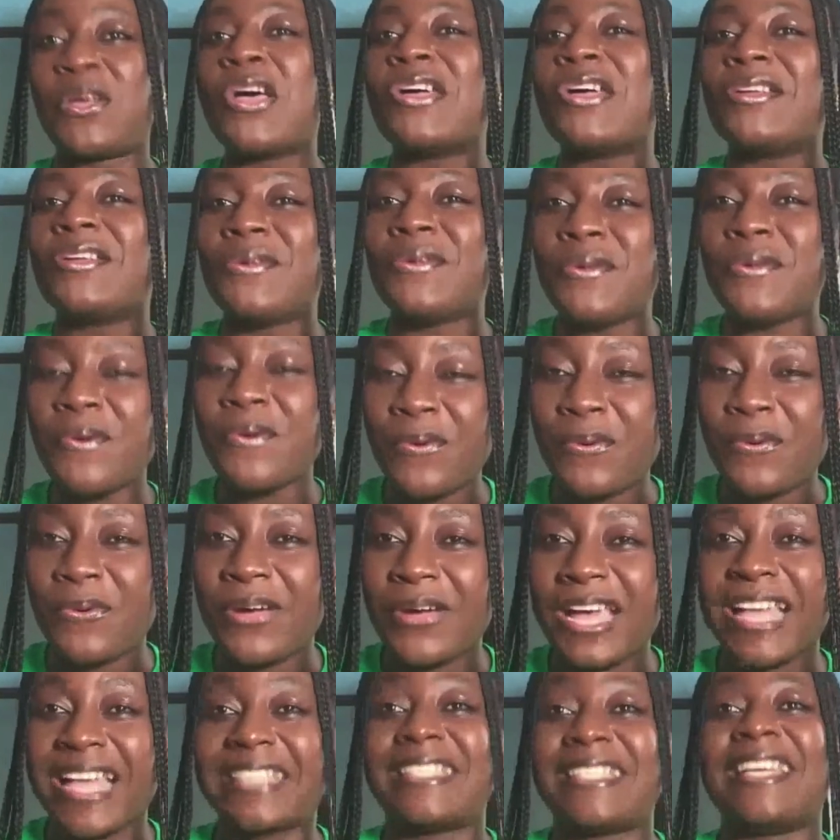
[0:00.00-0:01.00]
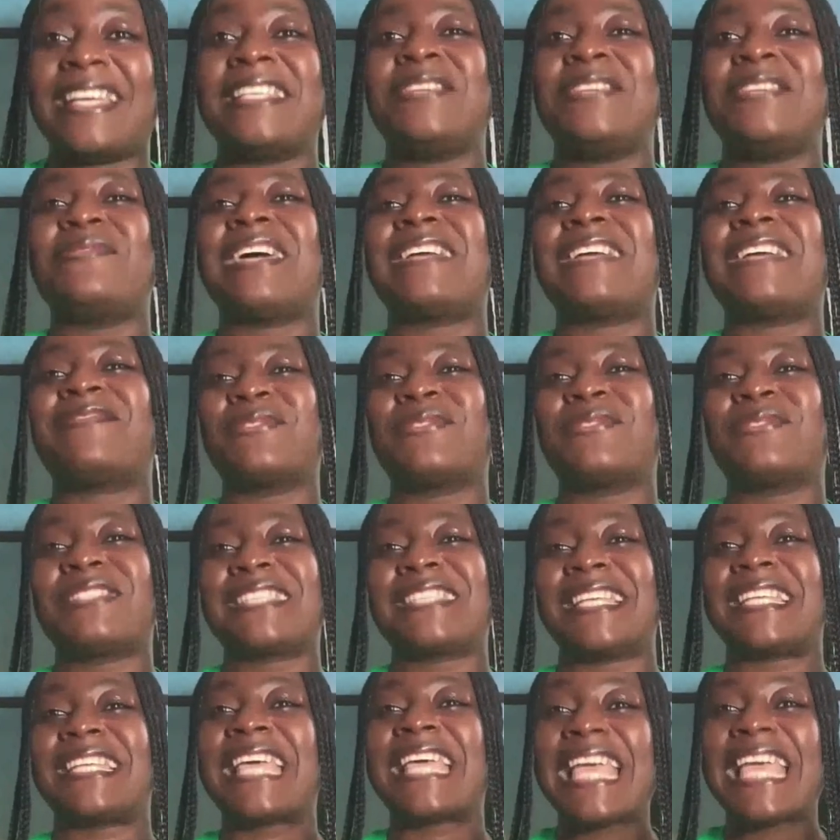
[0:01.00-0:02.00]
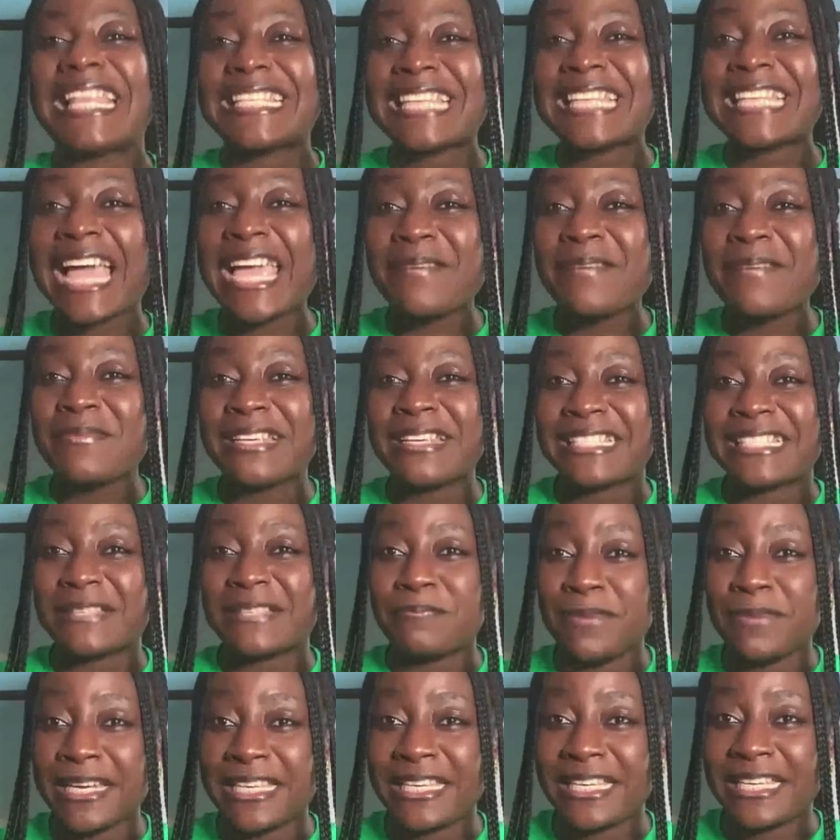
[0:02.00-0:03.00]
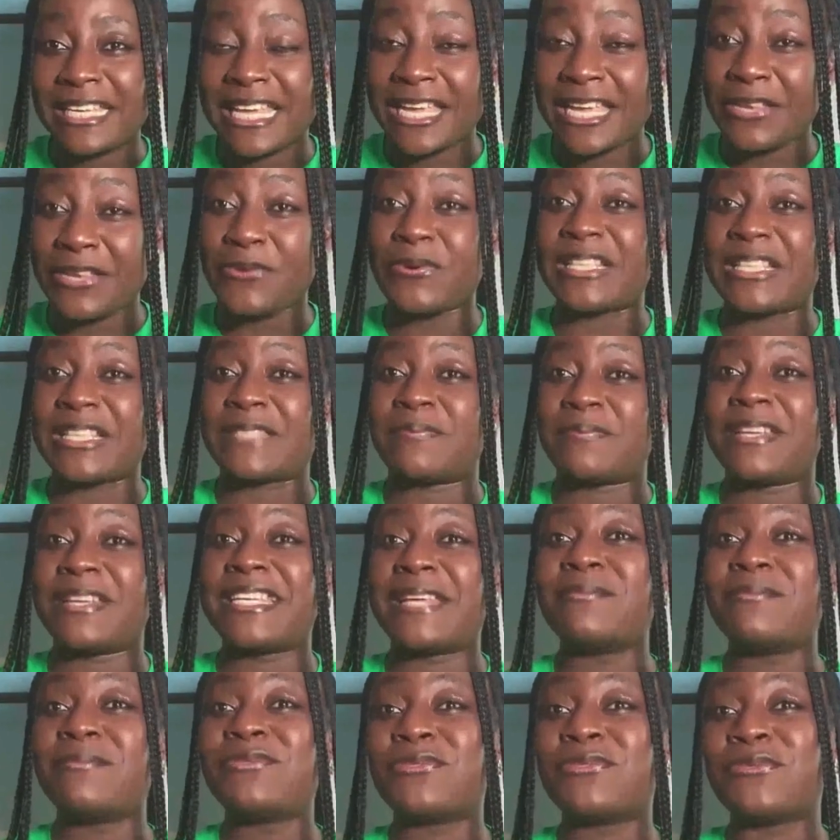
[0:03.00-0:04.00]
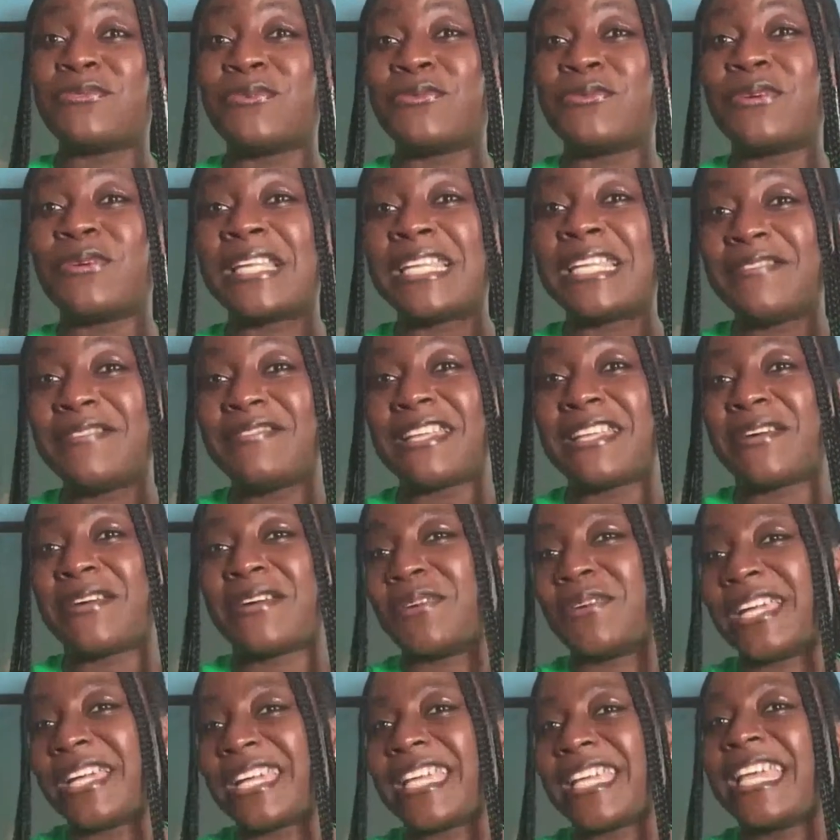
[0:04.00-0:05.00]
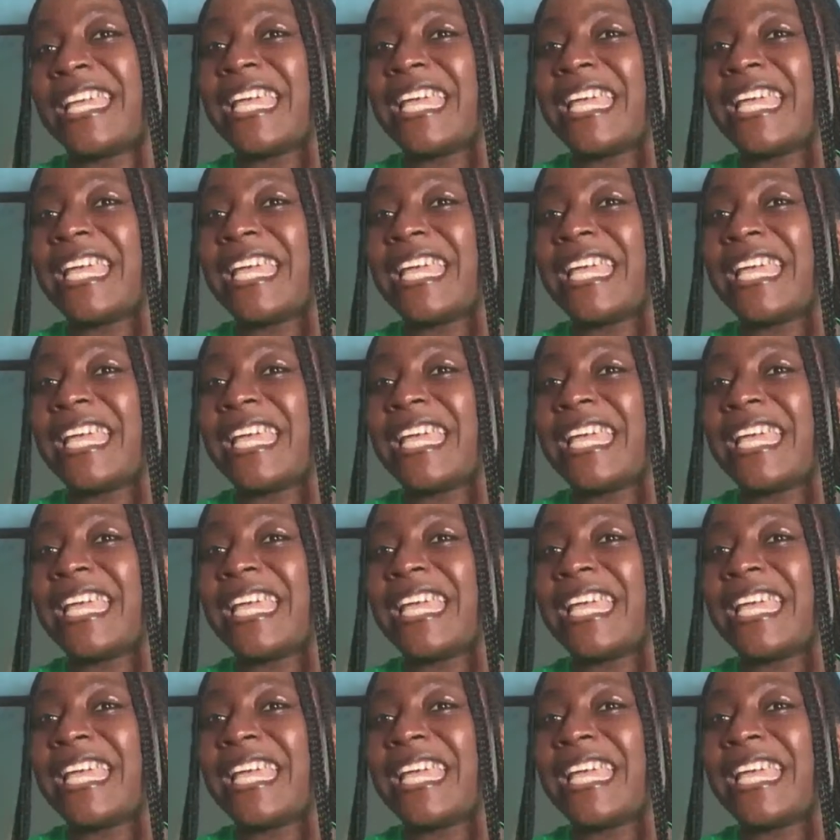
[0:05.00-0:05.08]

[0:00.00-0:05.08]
No, as Daddy Rifle said, time is money, and you expect them to go leave their work,